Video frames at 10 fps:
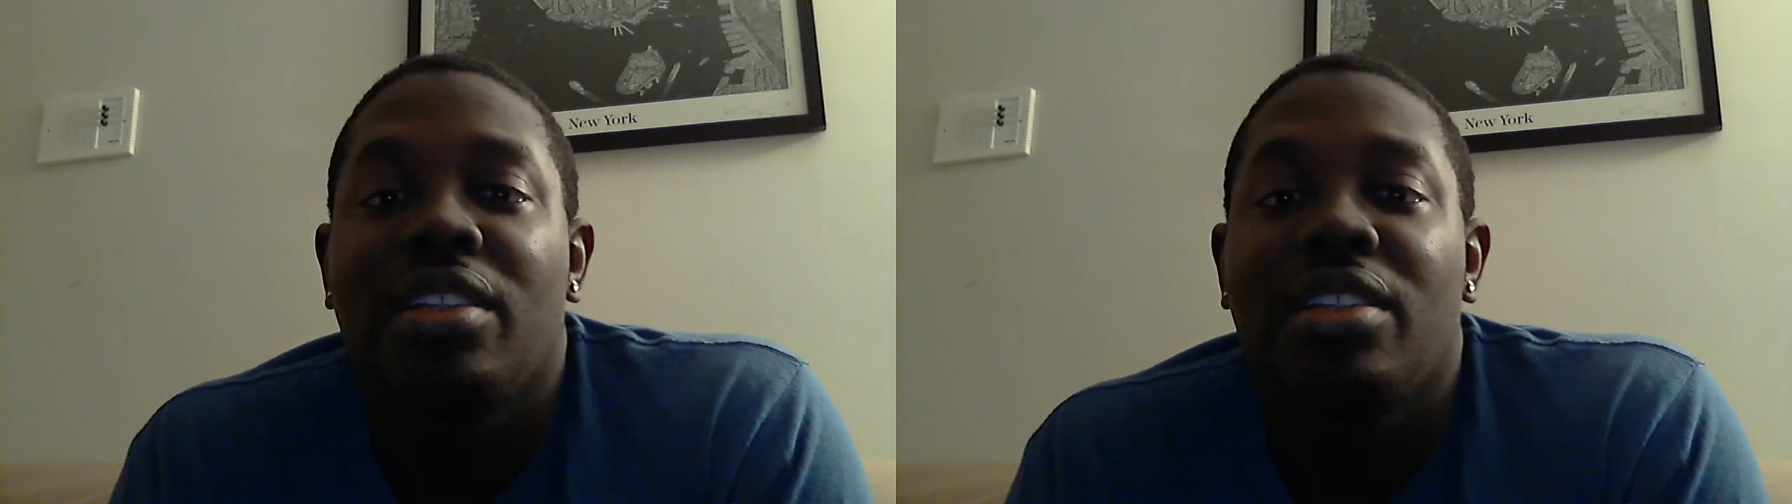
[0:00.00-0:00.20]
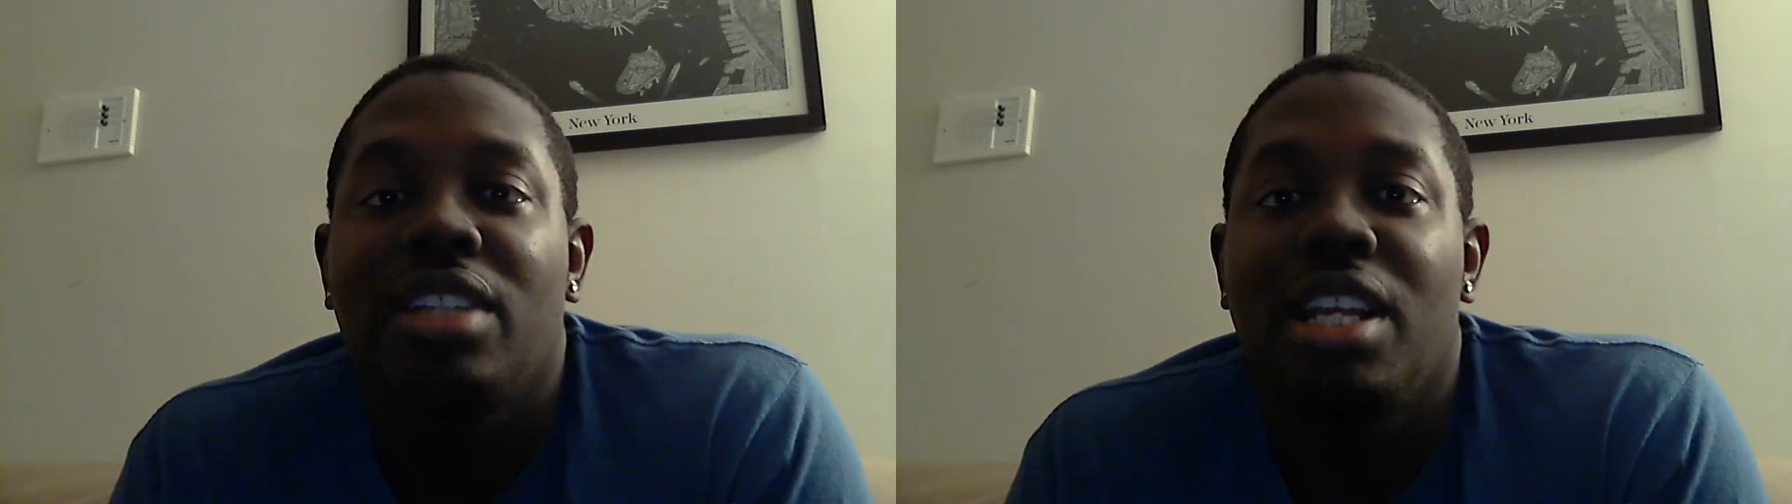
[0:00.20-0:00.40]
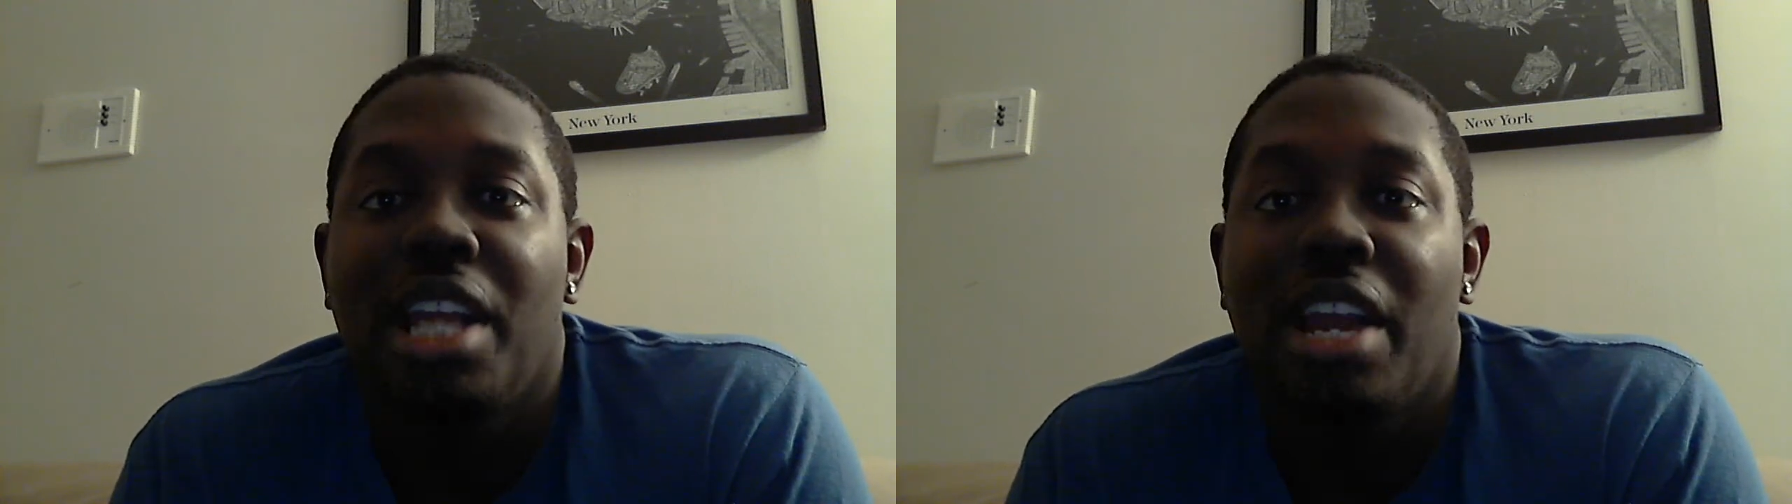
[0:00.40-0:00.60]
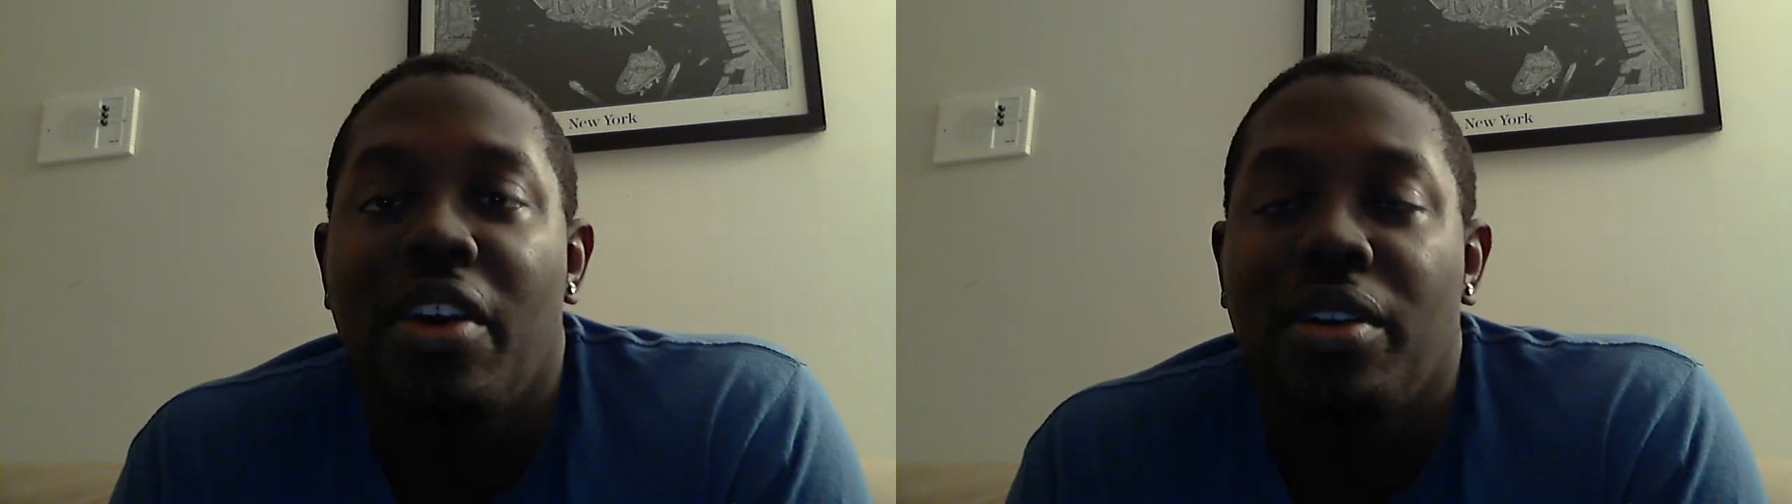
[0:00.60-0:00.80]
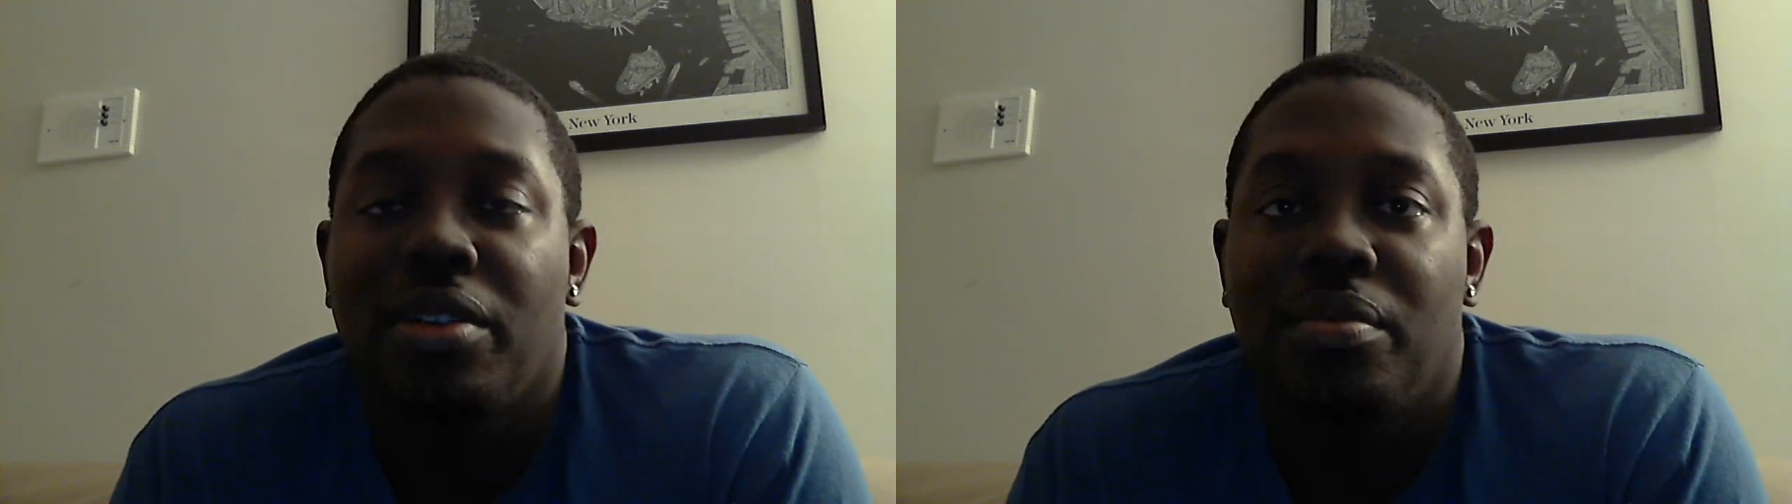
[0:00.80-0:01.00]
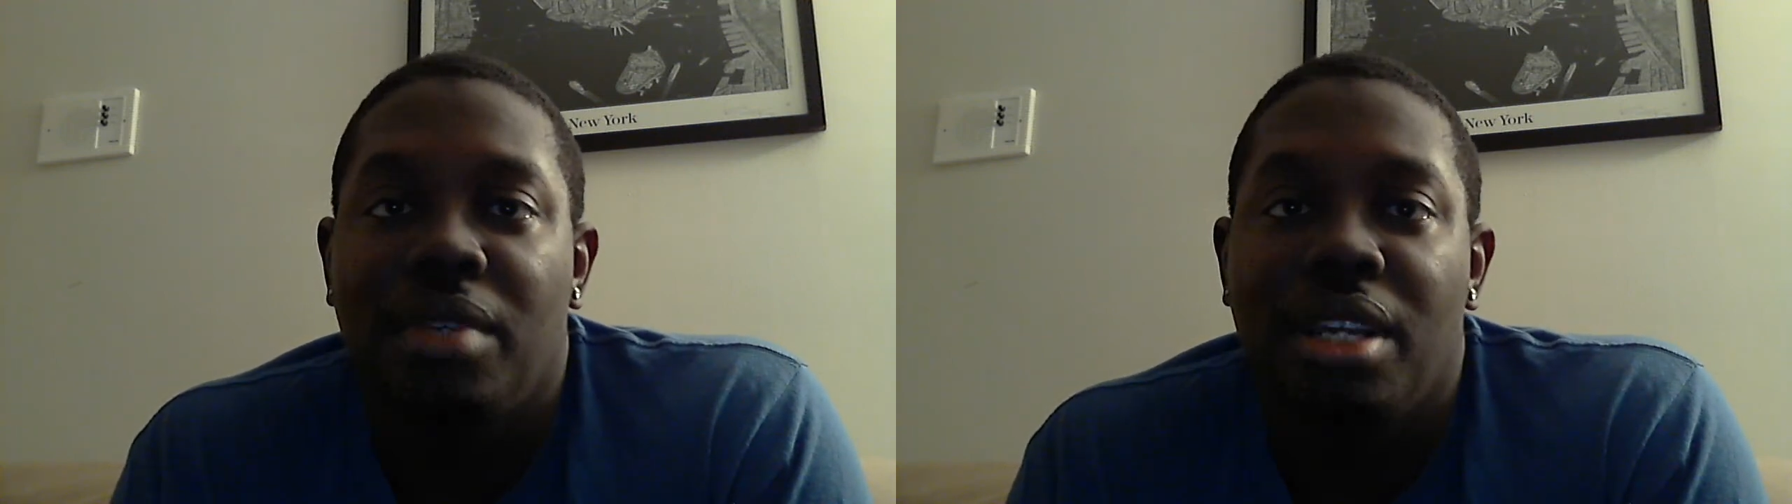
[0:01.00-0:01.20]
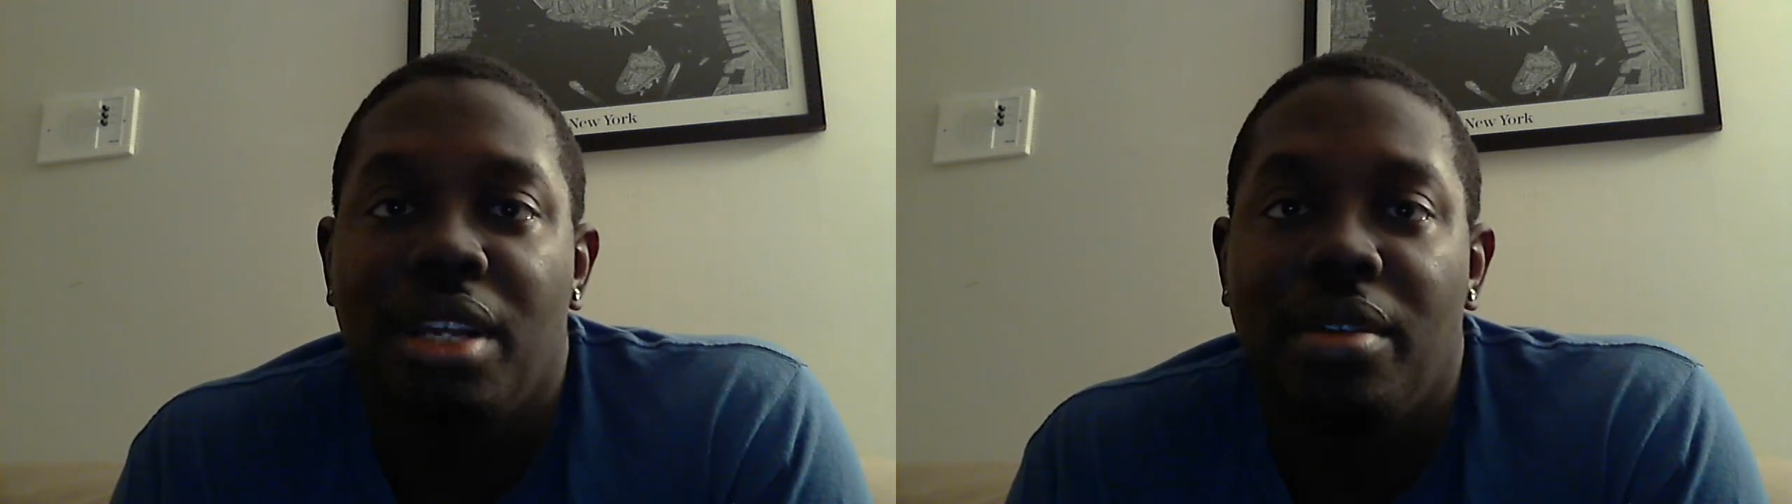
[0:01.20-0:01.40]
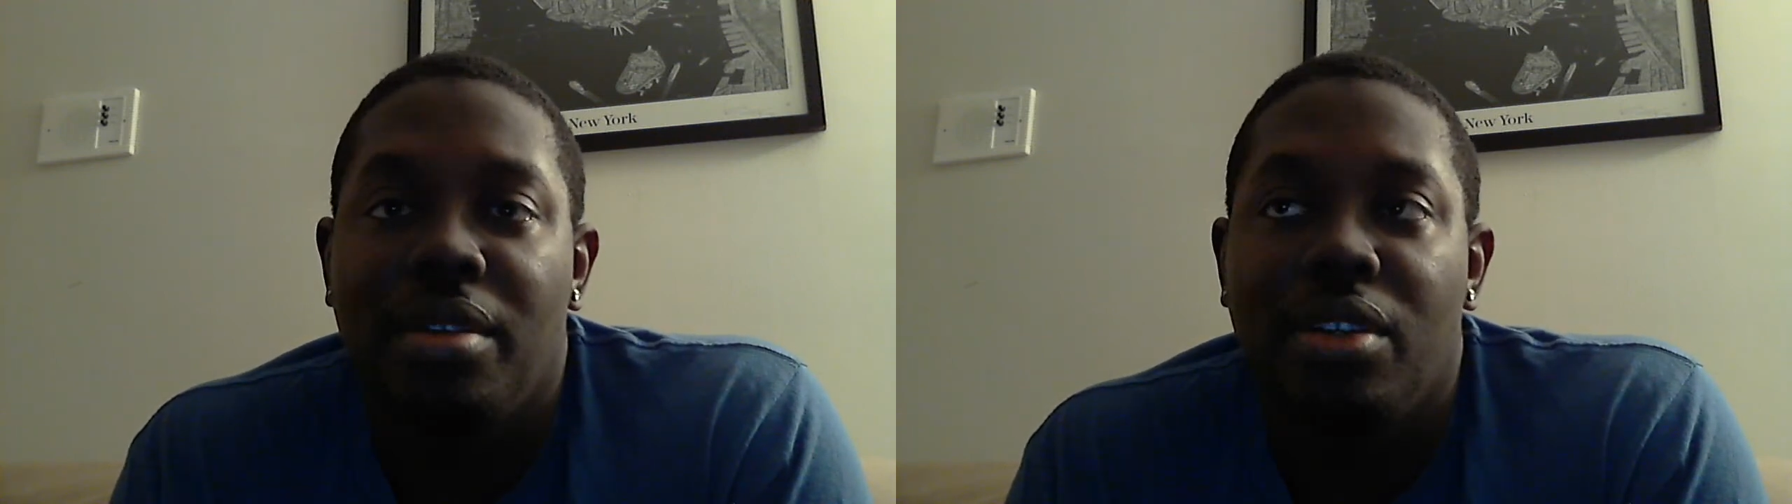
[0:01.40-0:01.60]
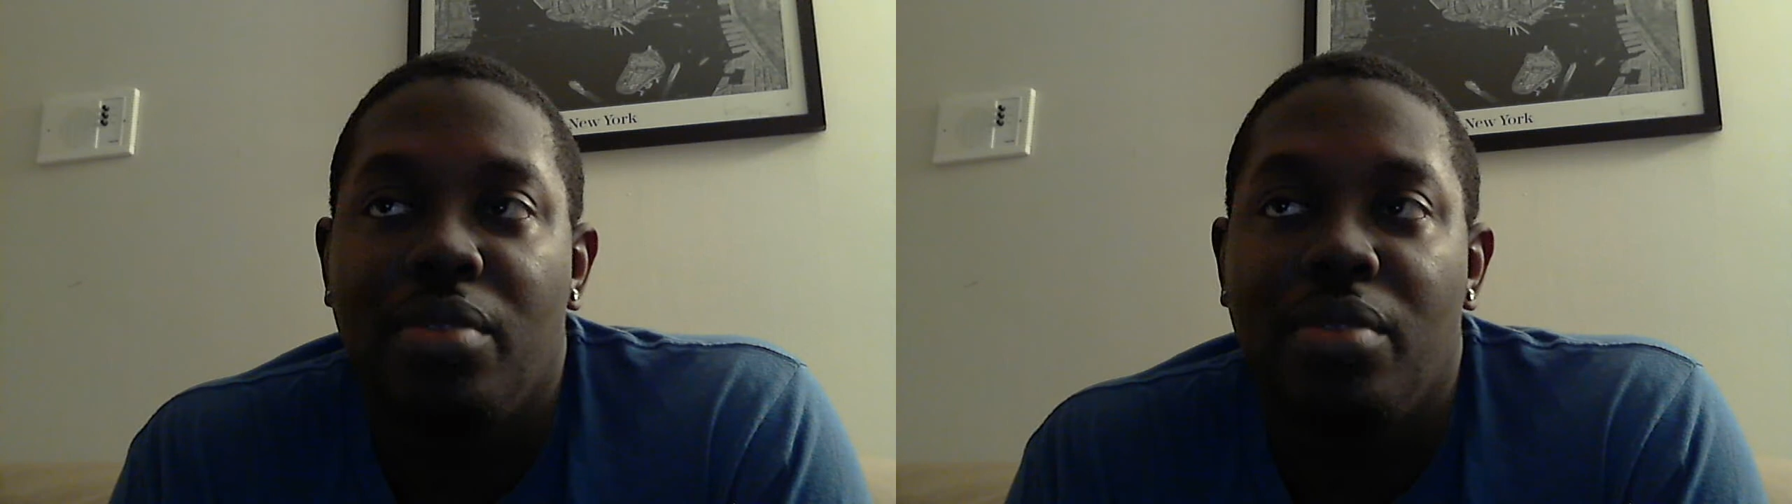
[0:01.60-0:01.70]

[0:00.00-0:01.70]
seeing Eric get